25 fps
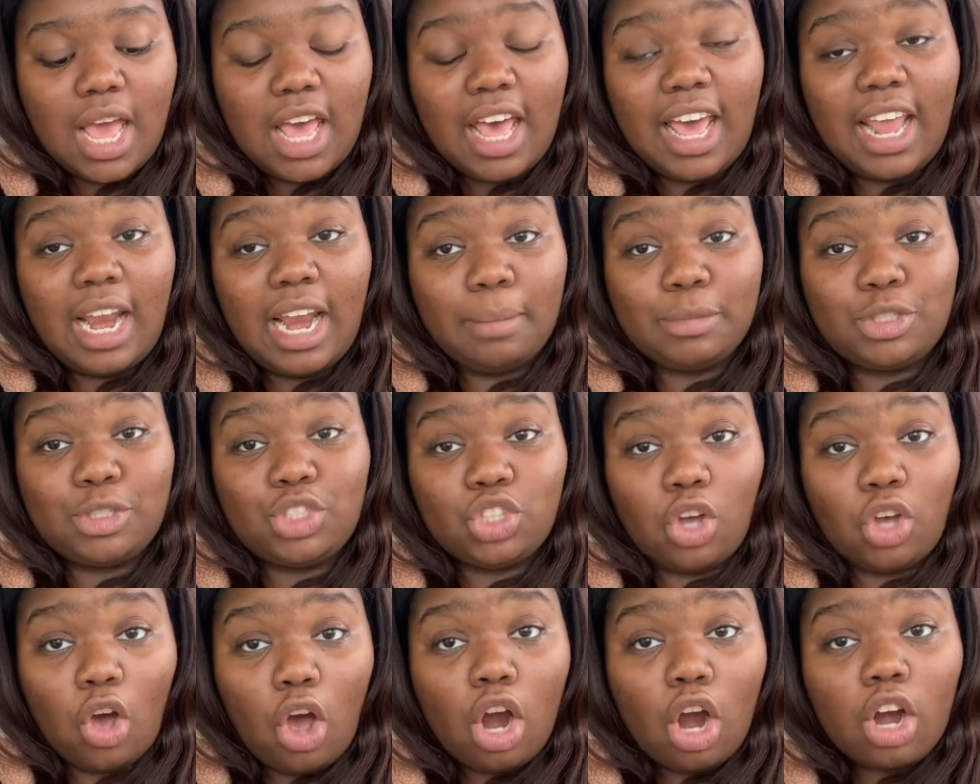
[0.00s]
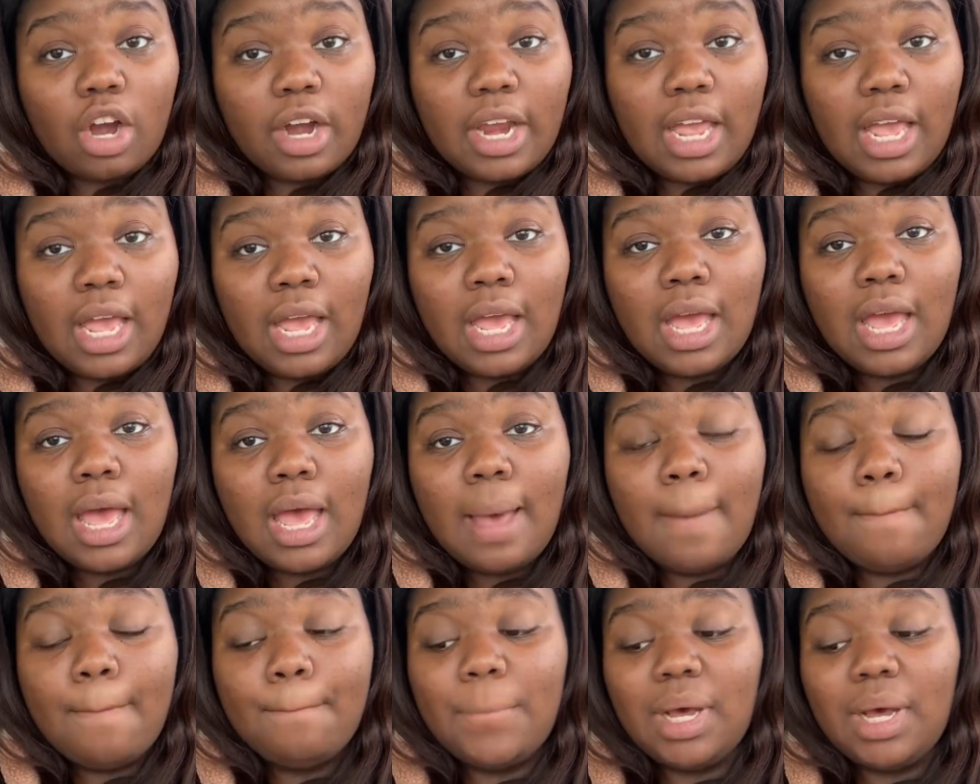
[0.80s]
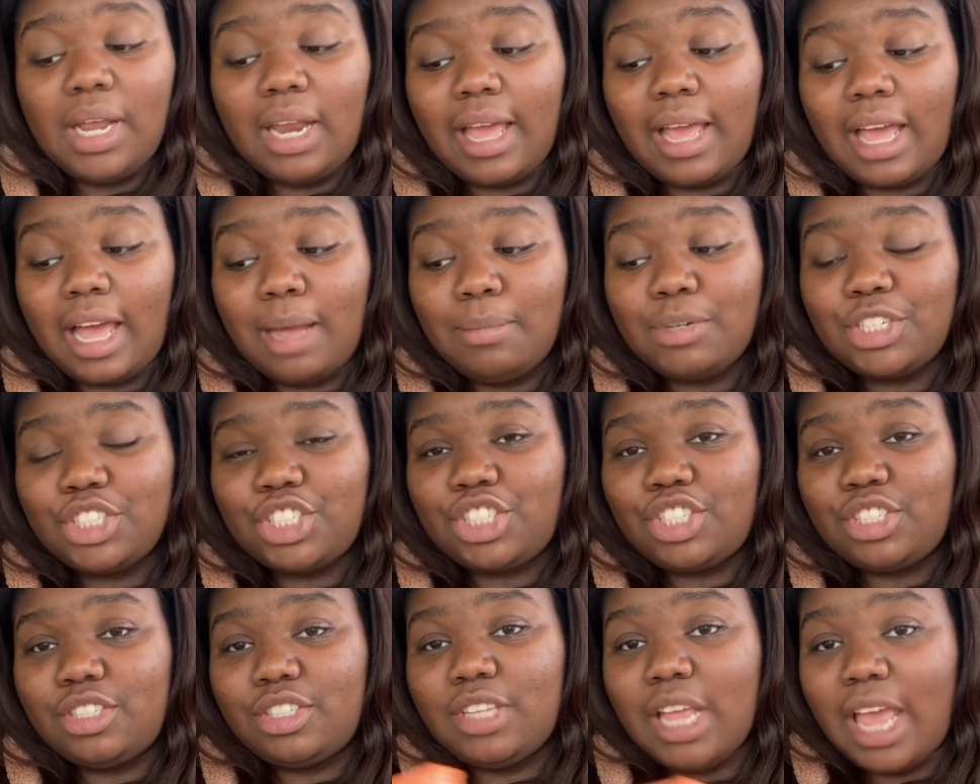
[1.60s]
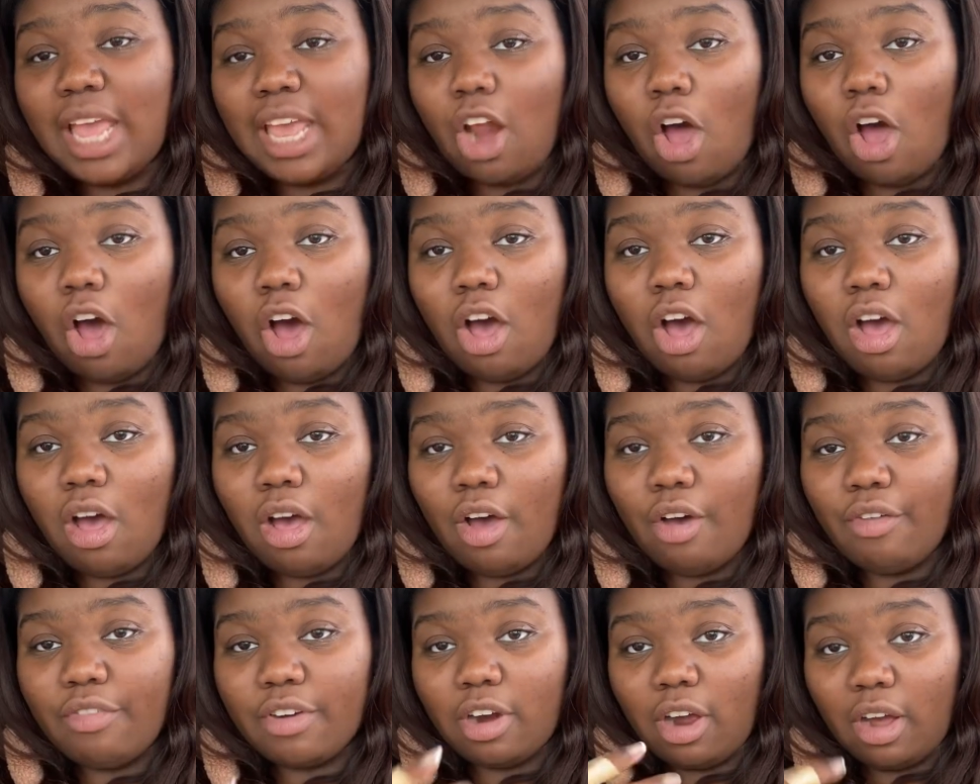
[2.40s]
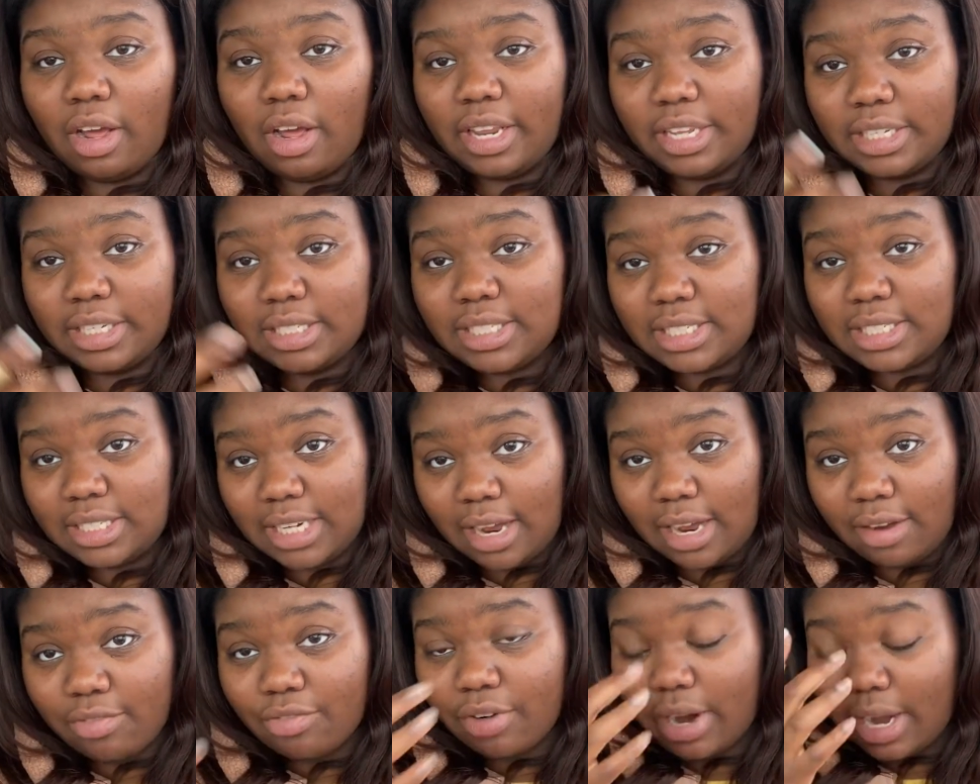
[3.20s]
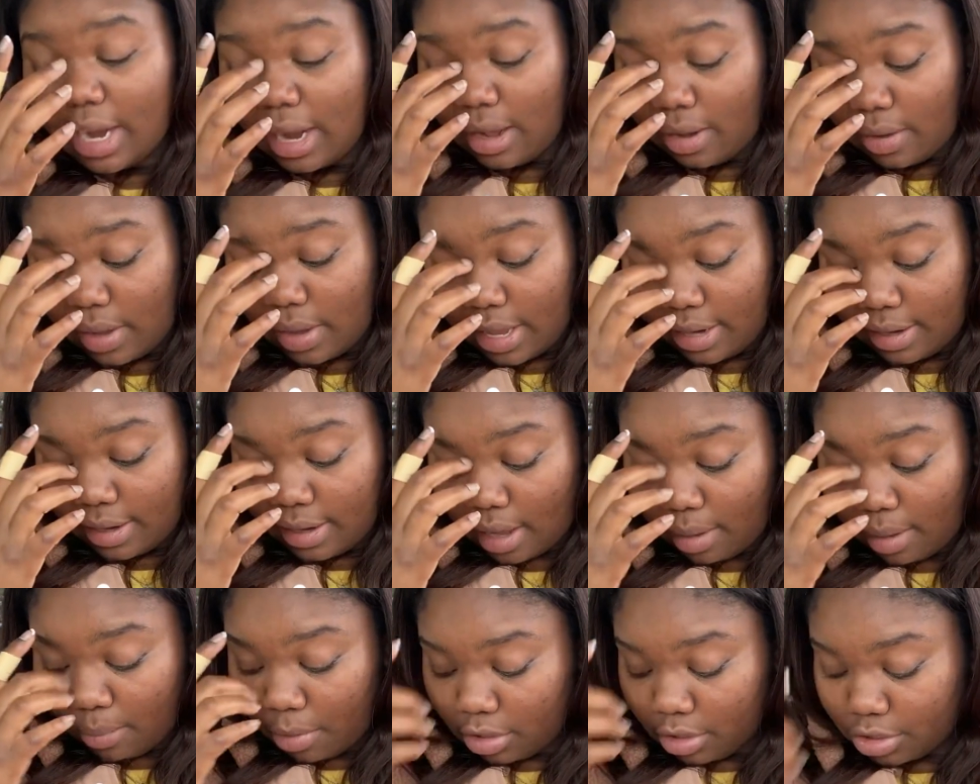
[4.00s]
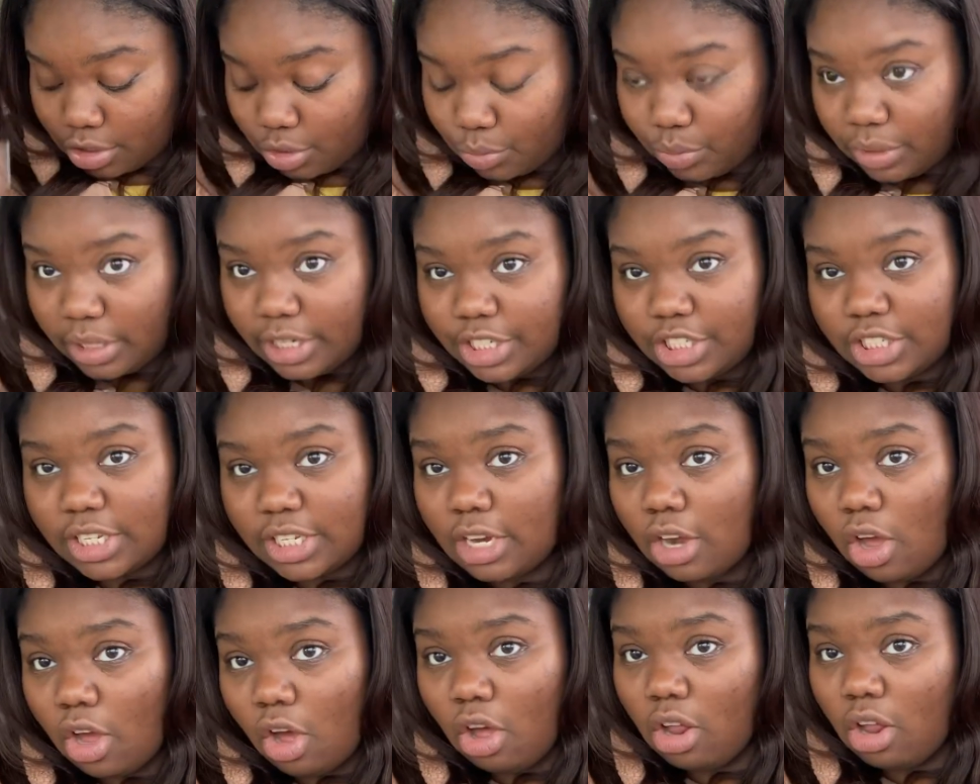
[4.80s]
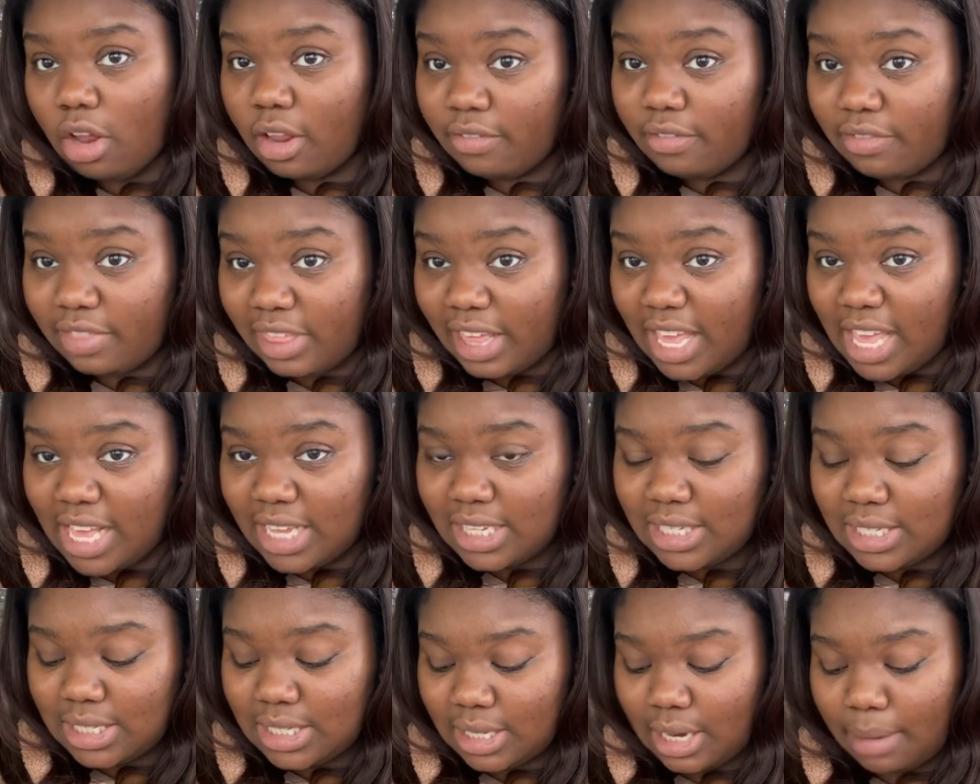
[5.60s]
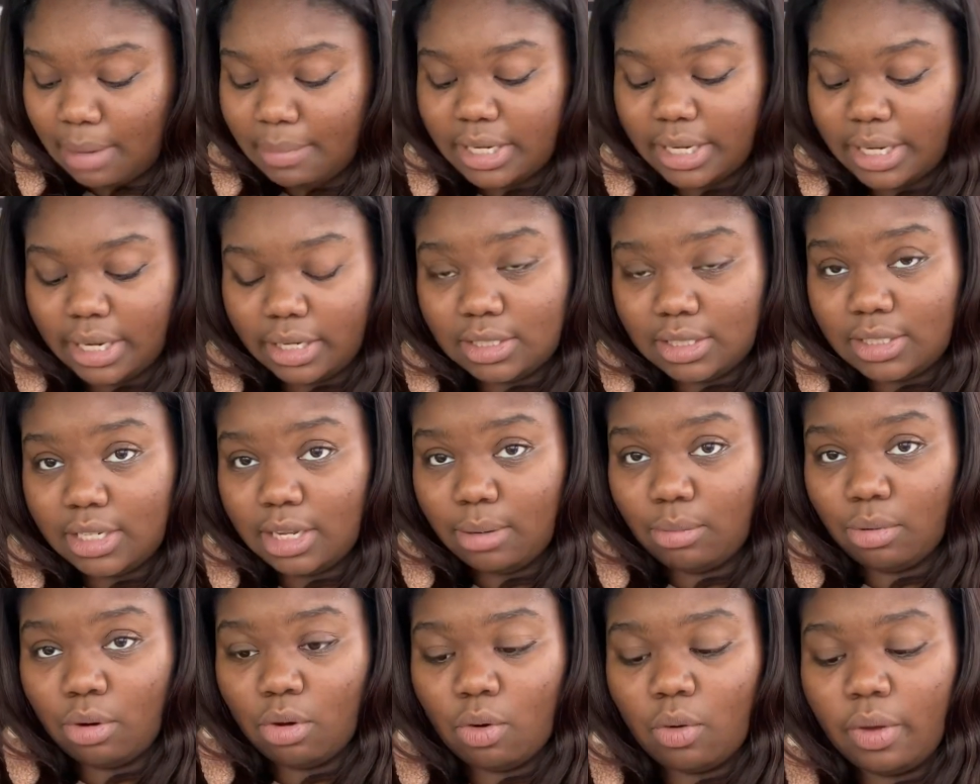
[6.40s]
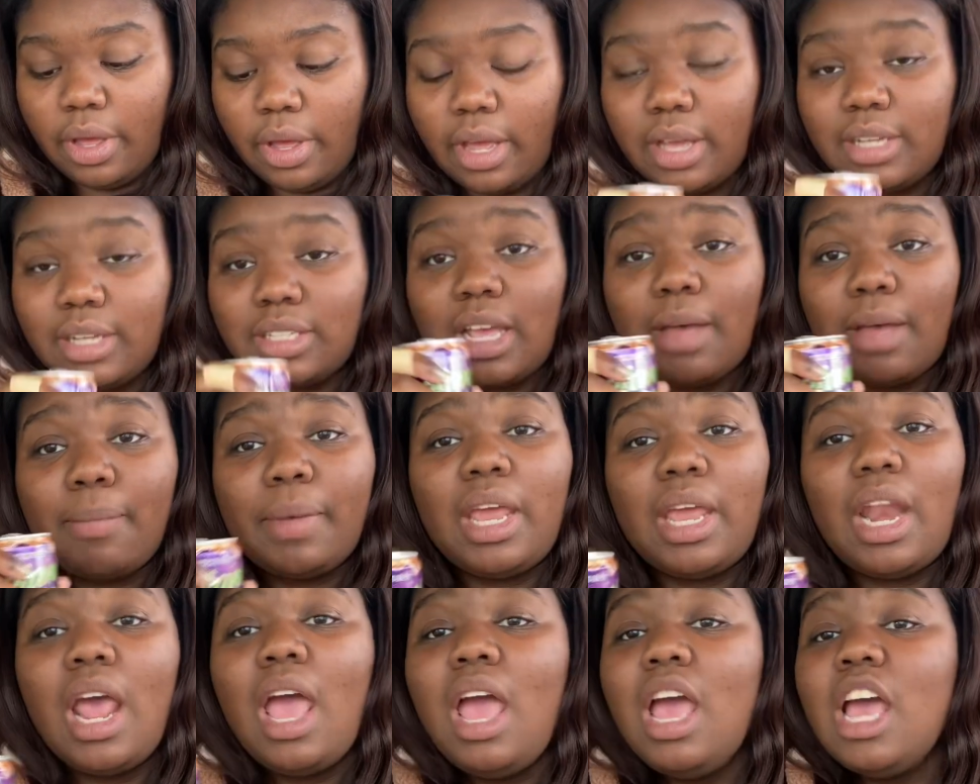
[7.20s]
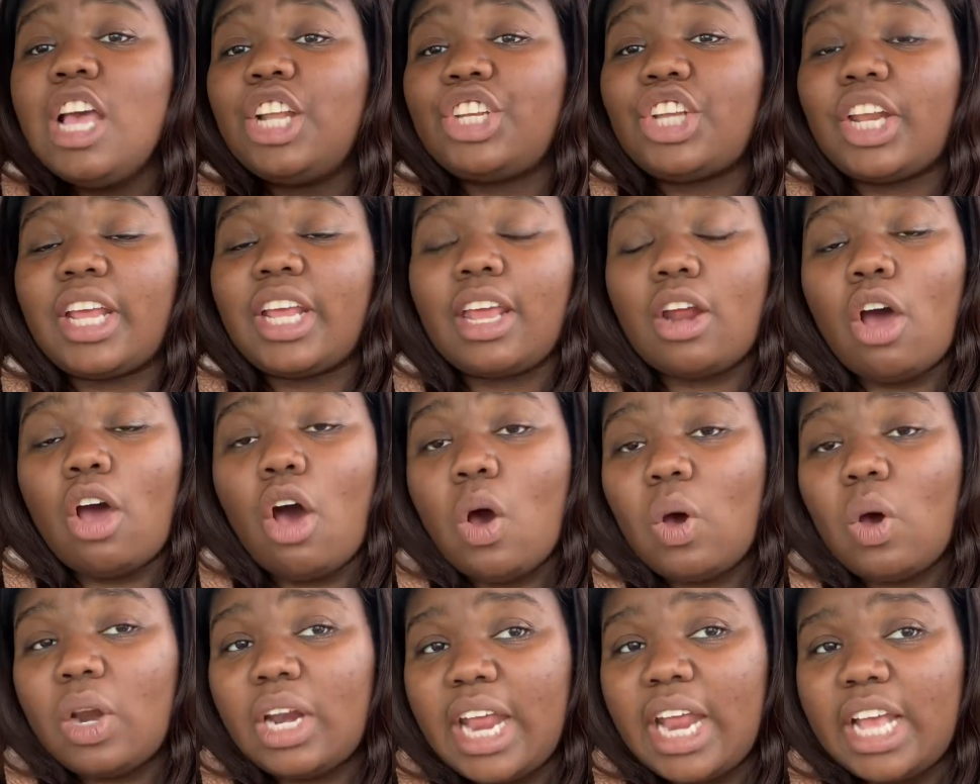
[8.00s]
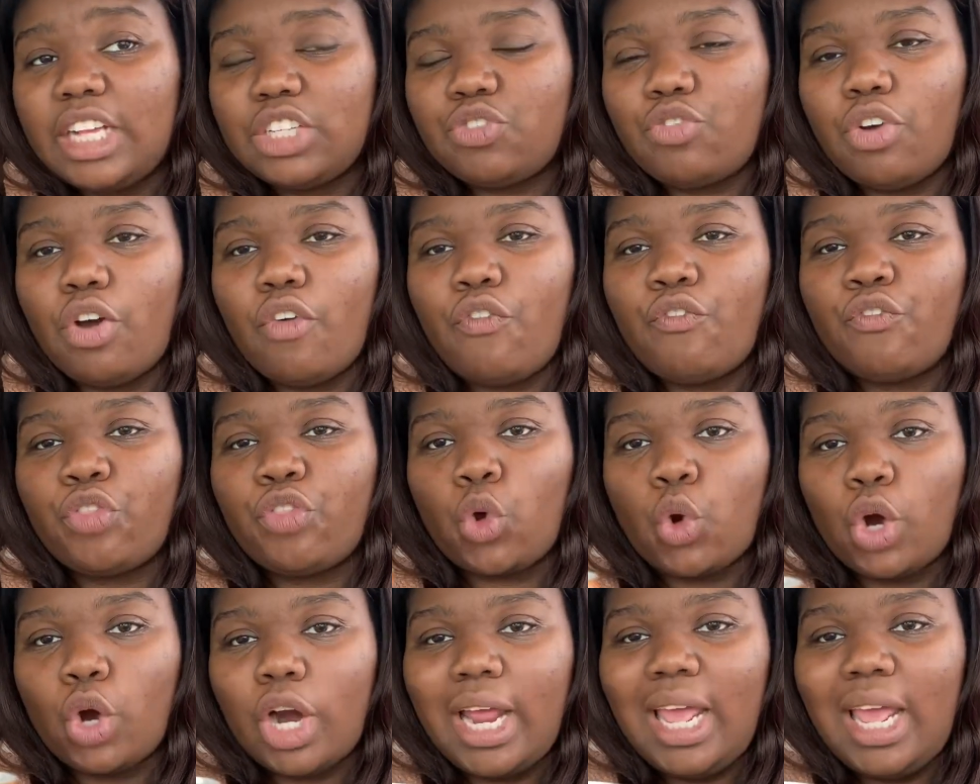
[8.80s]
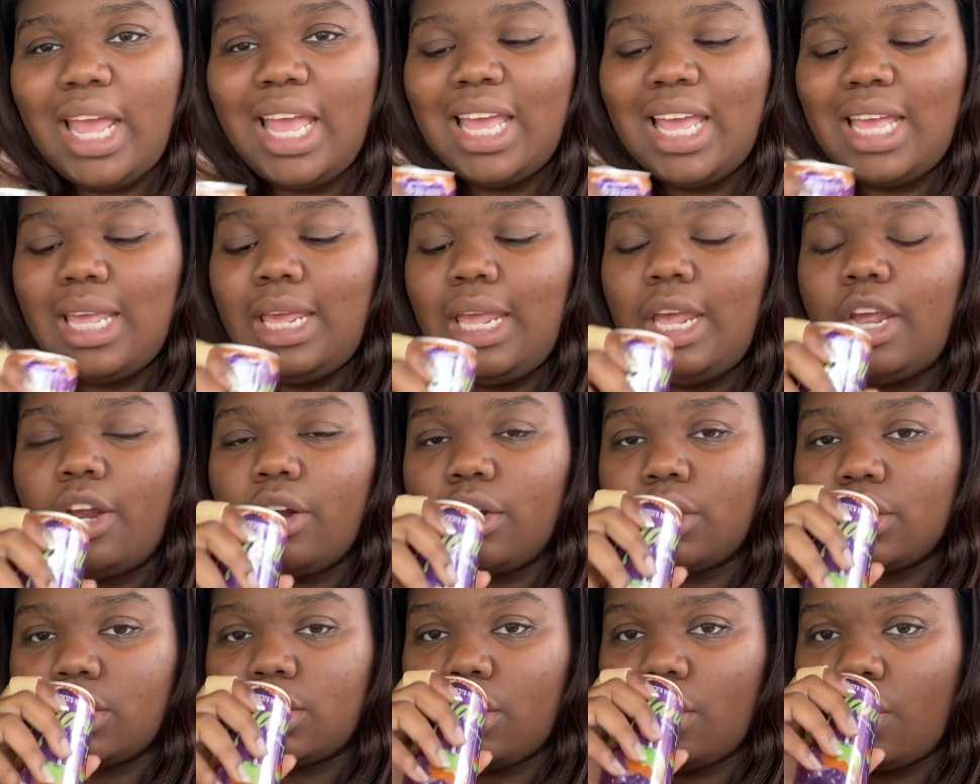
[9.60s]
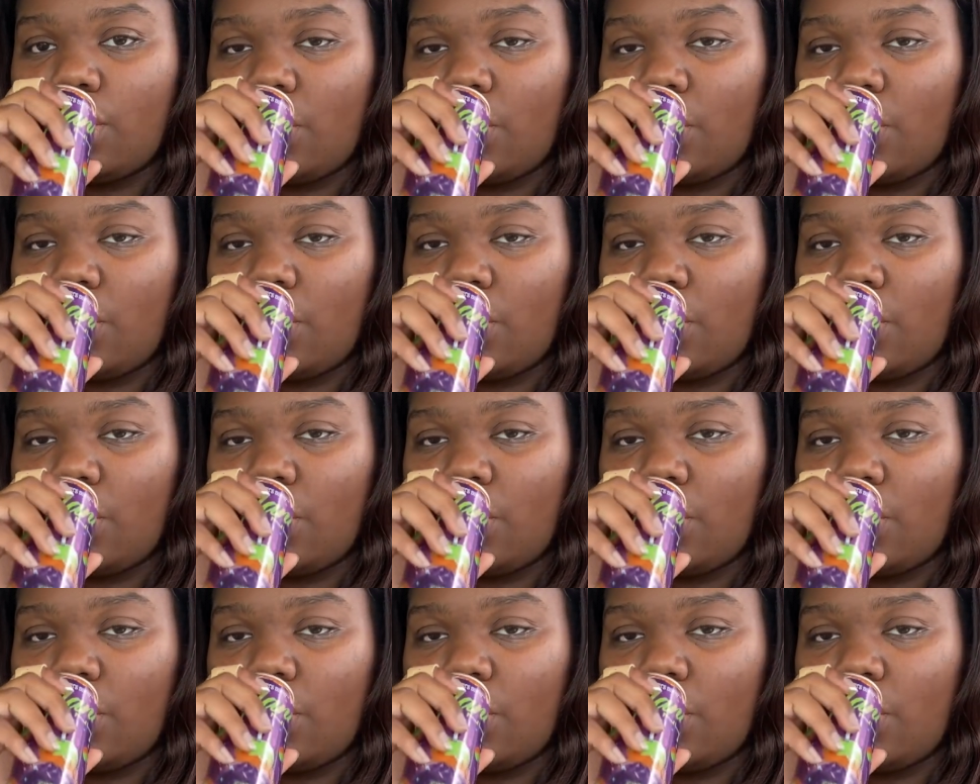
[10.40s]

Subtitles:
And I'm sorry, but like, I'm just in awe over all this stuff right now. And I'm also really just in awe of this. Let me take a sip real quick. Because I've been trying to get a hold of this for 3 years.